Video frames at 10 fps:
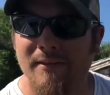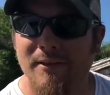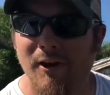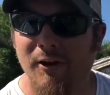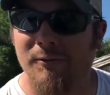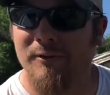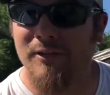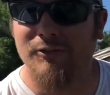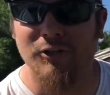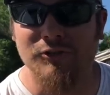you know,
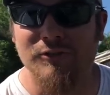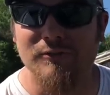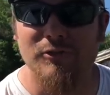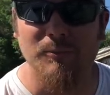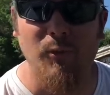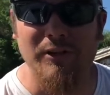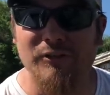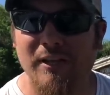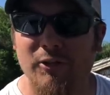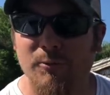just some ways
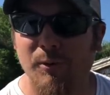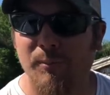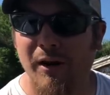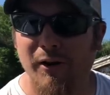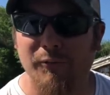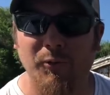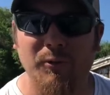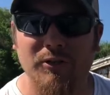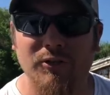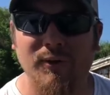to get you prepared for
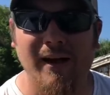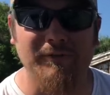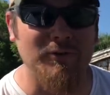when you do have